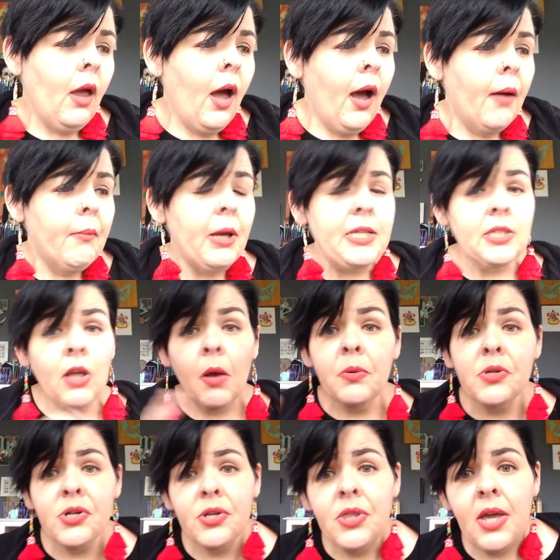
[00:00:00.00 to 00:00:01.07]
a
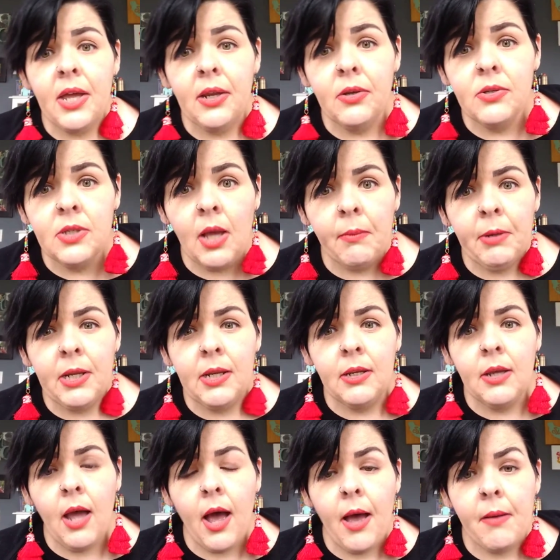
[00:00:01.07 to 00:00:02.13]
sculpture that
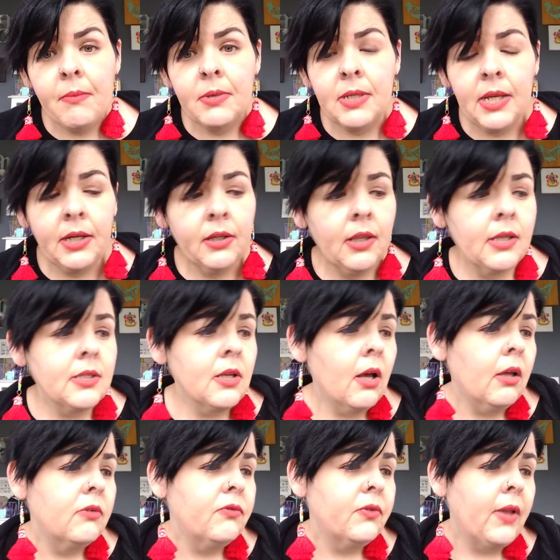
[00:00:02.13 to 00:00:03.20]
Kusama did this
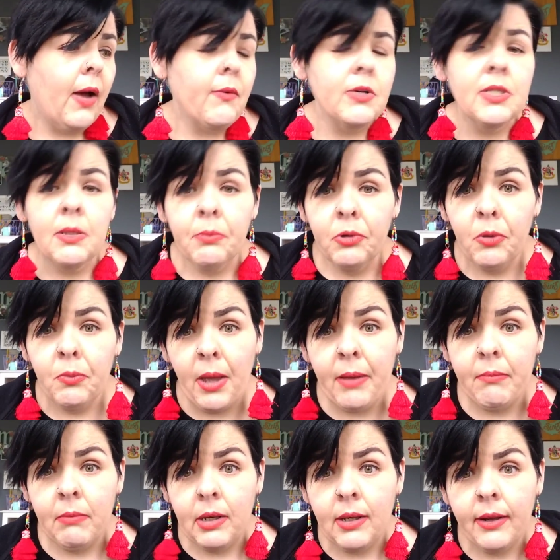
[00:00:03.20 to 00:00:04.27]
called Flowers That Bloom
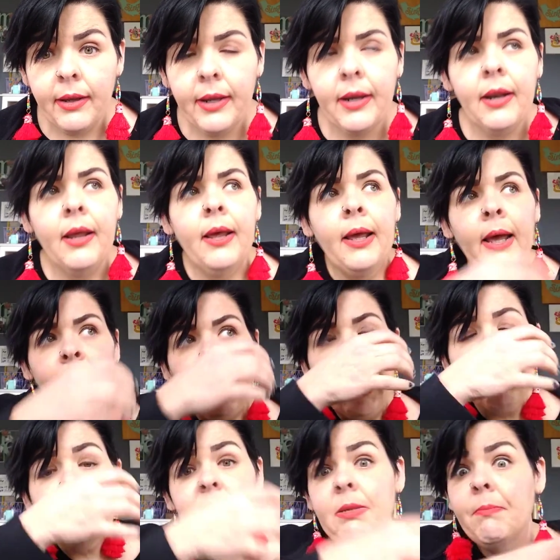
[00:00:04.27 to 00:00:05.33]
at Midnight.
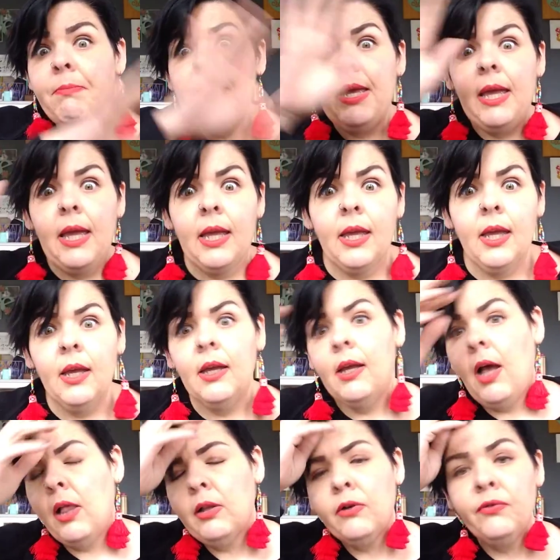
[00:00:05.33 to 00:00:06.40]
It's a big,
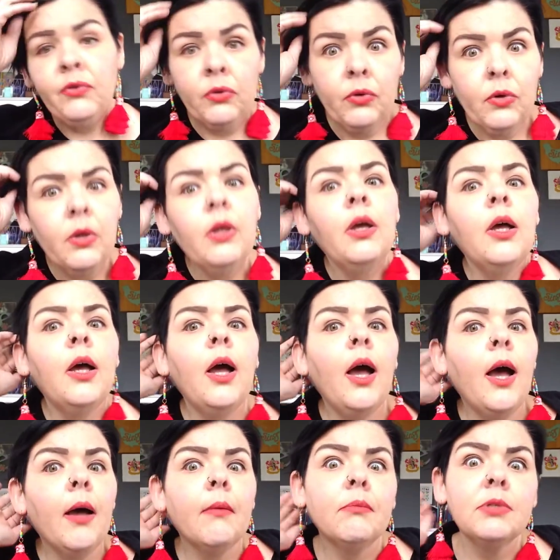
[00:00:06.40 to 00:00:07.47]
colorful
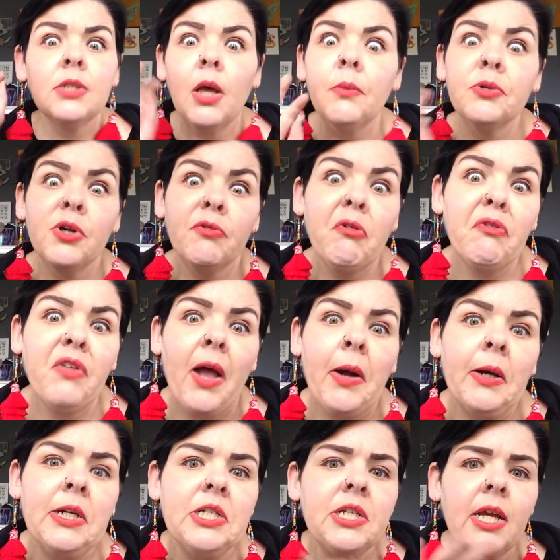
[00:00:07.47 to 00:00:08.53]
sculpture of a
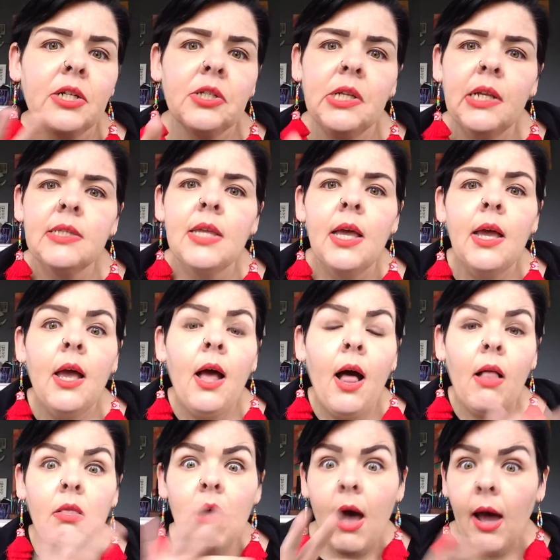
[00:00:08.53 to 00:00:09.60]
flower, and she actually does
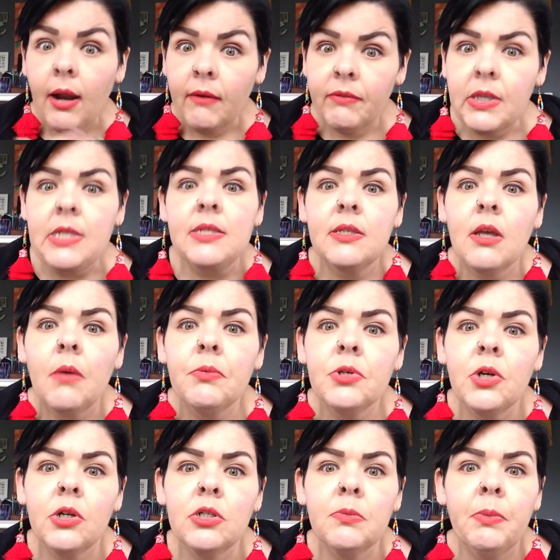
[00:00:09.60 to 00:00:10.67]
a lot of these
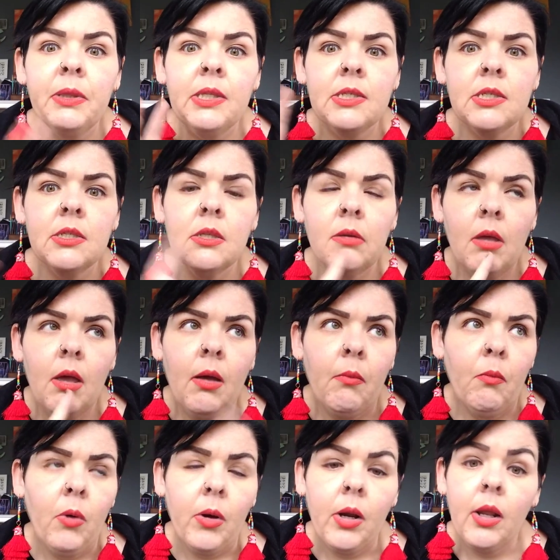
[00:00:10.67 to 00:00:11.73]
sculptures, but this is
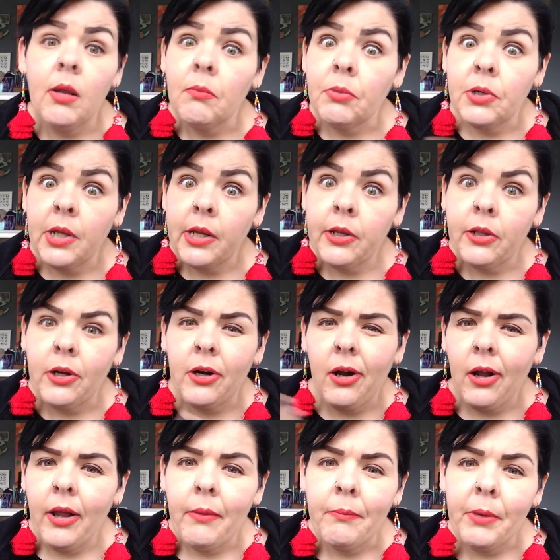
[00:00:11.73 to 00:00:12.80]
one in
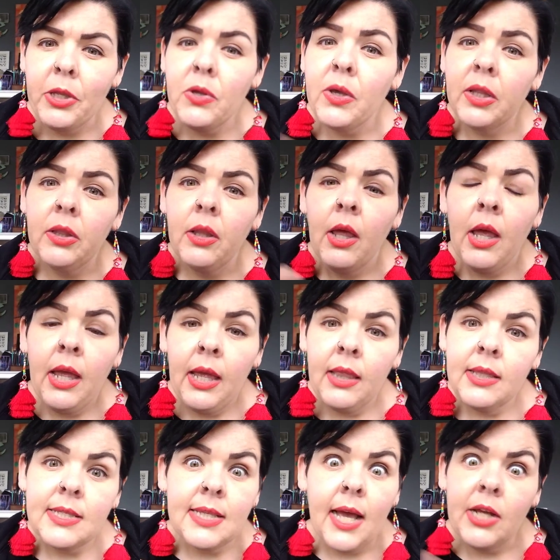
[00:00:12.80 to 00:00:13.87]
particular. But you can,
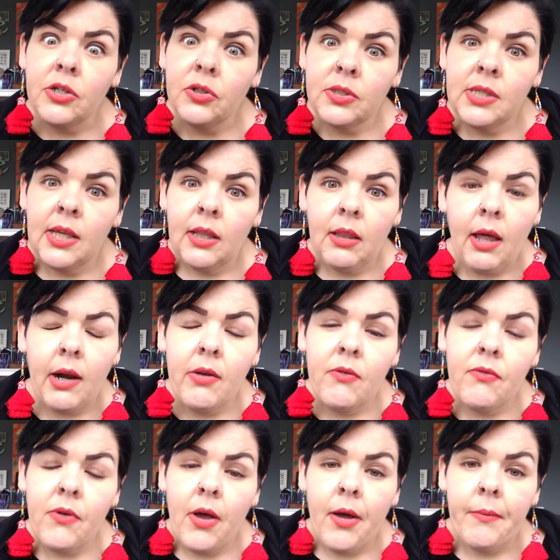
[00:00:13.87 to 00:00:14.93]
in the slides, you'll see a lot
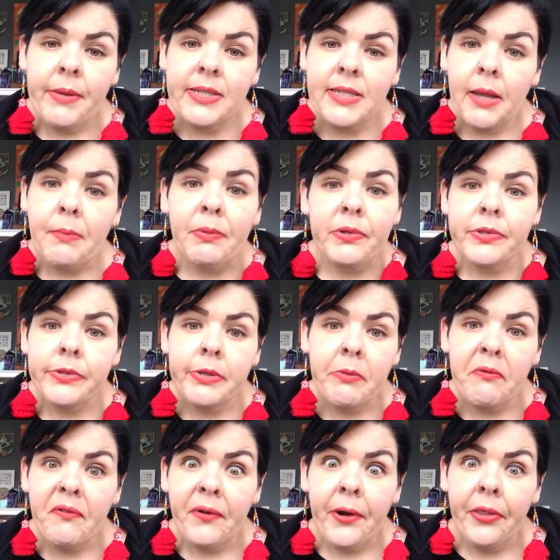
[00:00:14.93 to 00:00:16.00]
of examples of some
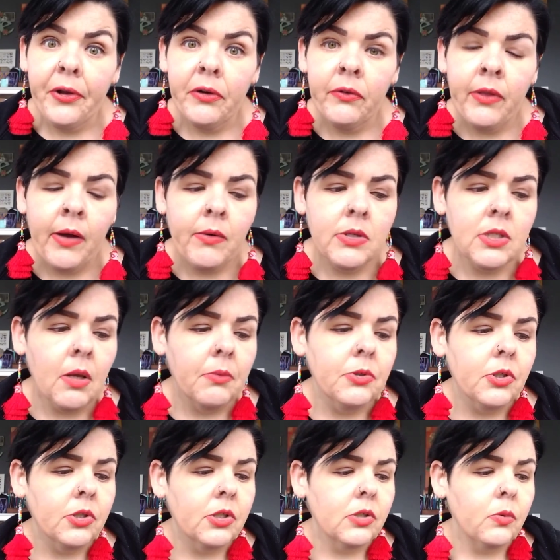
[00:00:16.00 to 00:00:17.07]
of her other flower
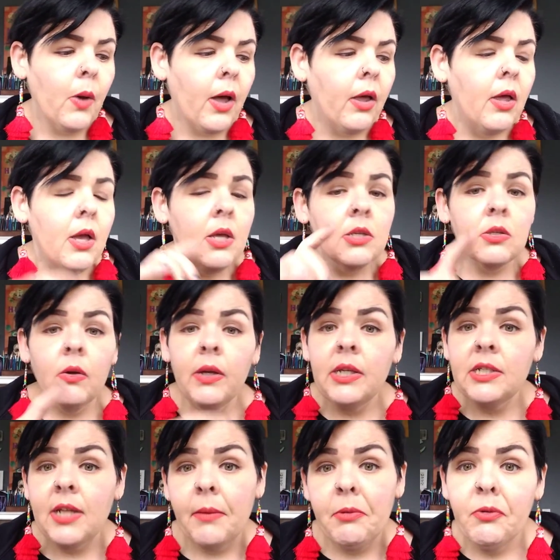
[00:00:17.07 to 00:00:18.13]
sculptures as well. So
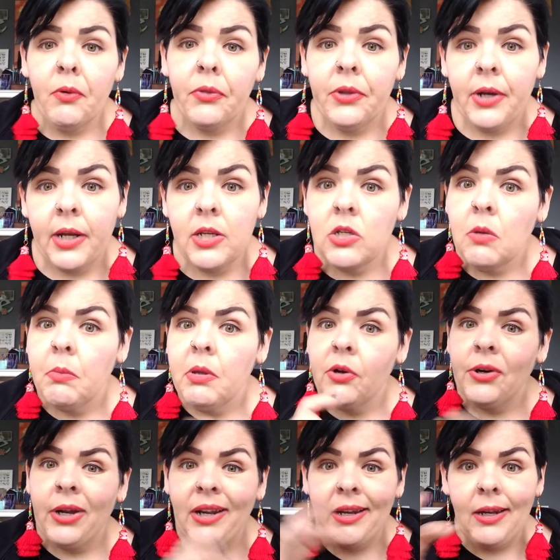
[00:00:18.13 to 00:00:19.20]
each time you roll the dice, you'll be
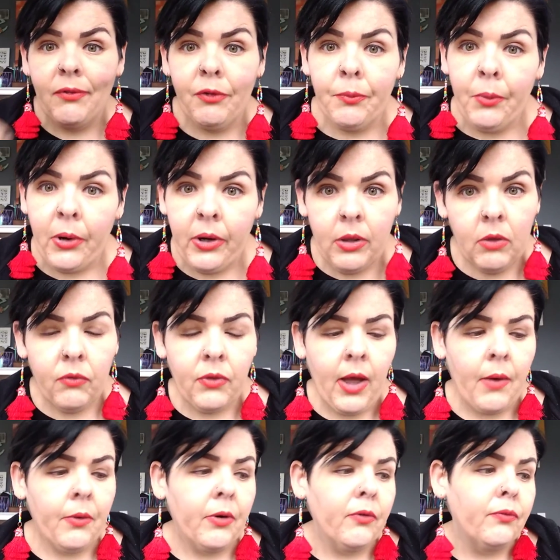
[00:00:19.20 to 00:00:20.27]
creating a different part of the
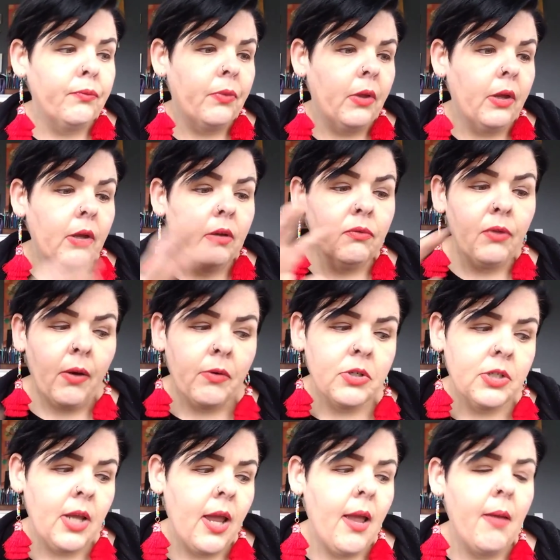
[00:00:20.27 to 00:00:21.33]
flower
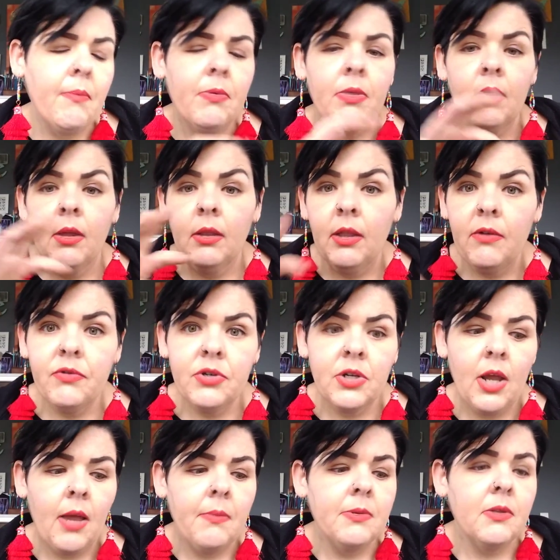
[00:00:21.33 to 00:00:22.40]
shape, the leaf
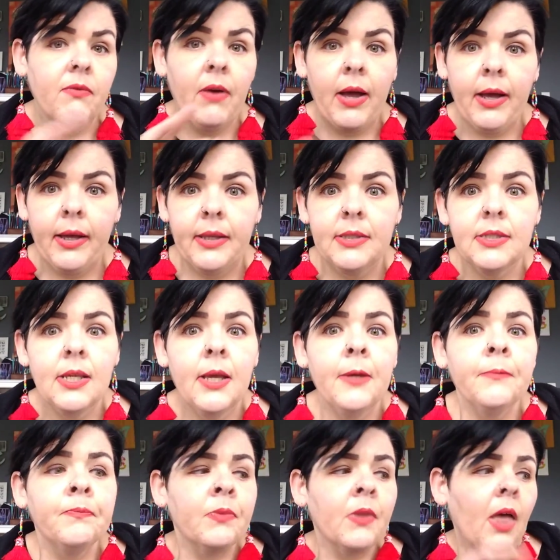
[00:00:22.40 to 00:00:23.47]
shapes, the vines,
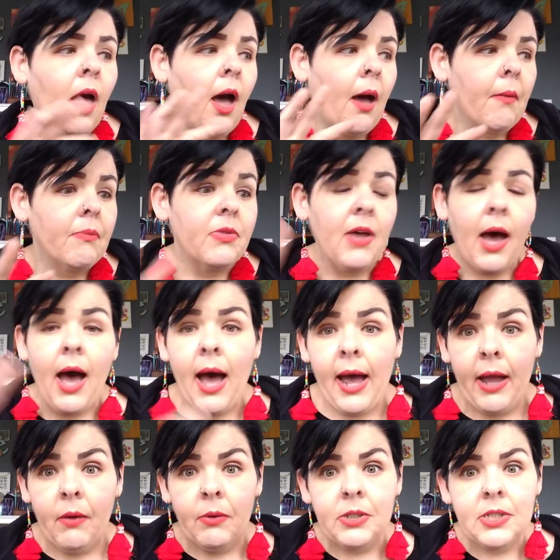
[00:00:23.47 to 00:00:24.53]
the
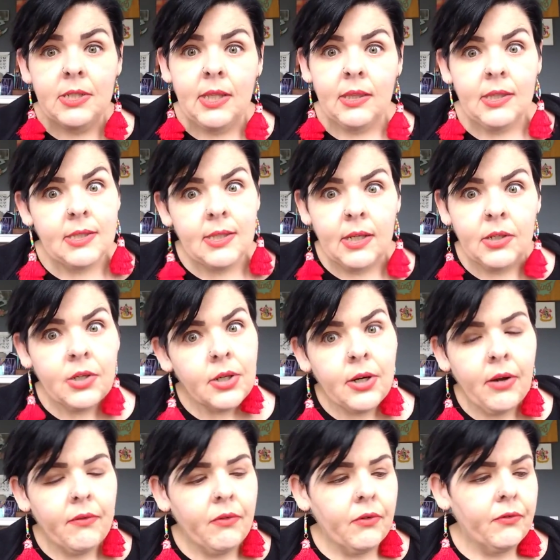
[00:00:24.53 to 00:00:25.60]
eye, which is at the center
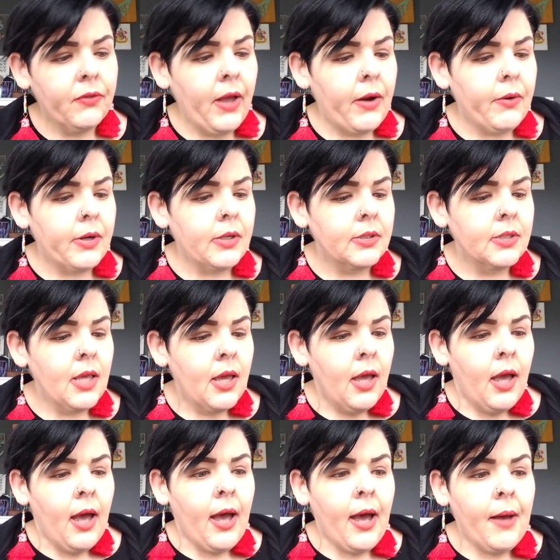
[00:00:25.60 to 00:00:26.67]
of the flowers,
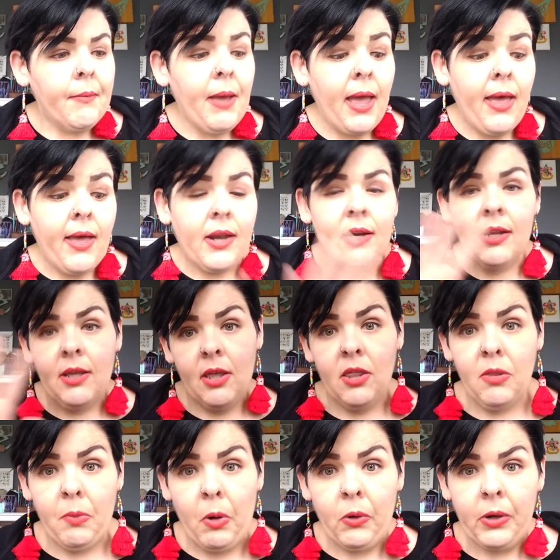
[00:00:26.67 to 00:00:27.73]
and
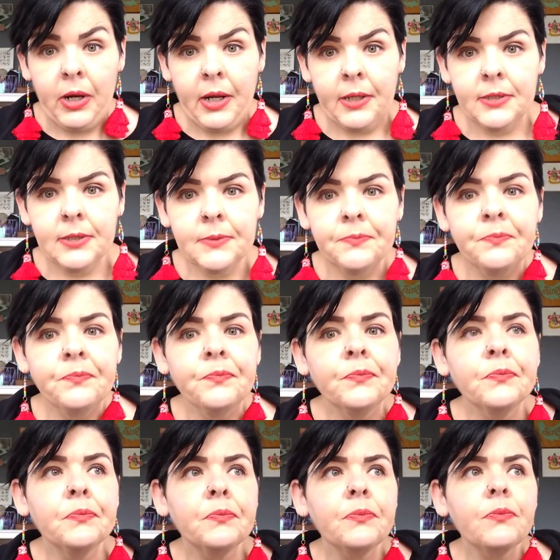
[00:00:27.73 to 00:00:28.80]
the polka dots.
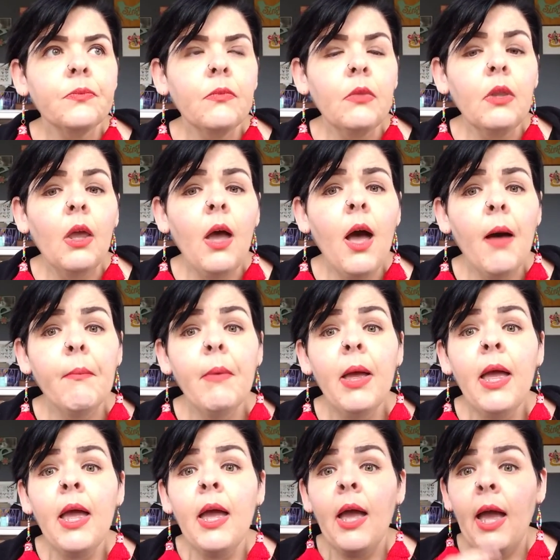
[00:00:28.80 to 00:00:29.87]
And
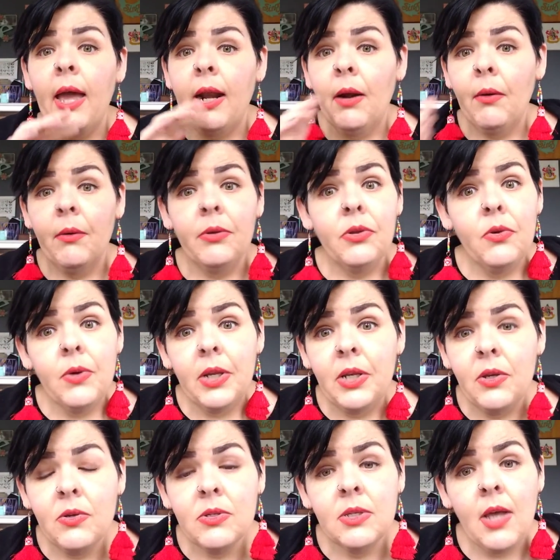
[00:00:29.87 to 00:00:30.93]
you can
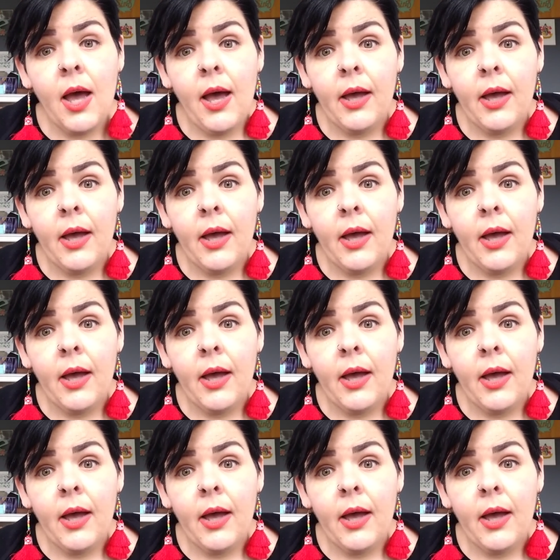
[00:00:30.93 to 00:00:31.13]
use,